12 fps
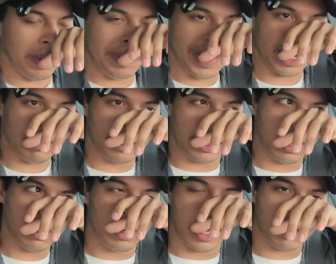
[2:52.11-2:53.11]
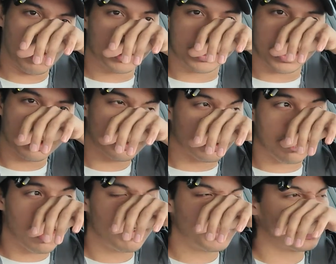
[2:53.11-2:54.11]
back window. And windshields,
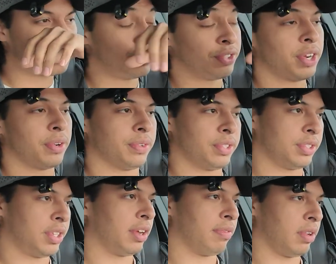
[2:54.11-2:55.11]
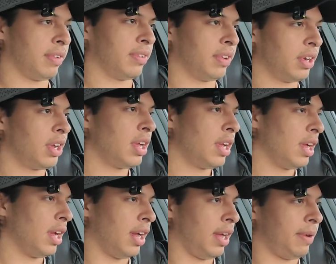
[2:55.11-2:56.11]
front windshields in general, just take forever.
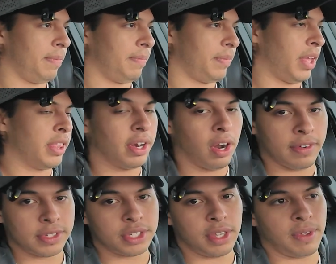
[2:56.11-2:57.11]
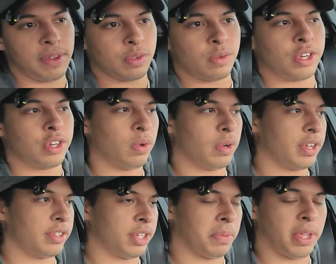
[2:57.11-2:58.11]
And then obviously if you have to redo
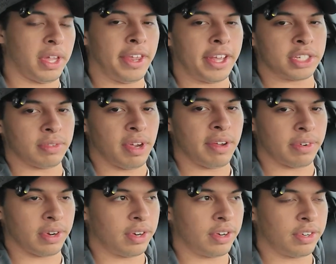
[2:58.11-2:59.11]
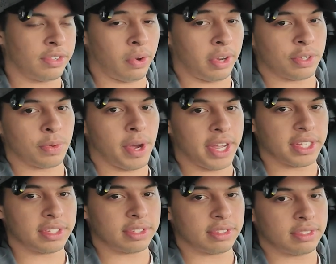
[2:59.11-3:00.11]
it, something that takes forever, doing it
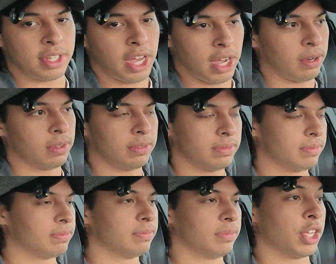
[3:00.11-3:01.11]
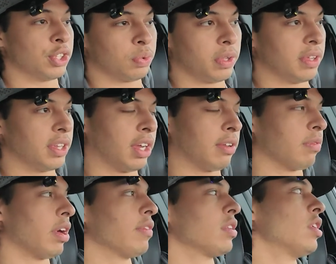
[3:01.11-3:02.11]
twice, now it's really taking
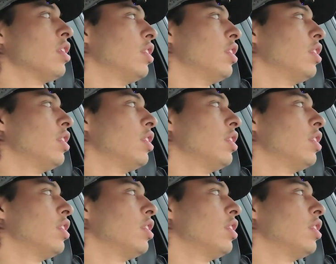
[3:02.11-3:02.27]
forever.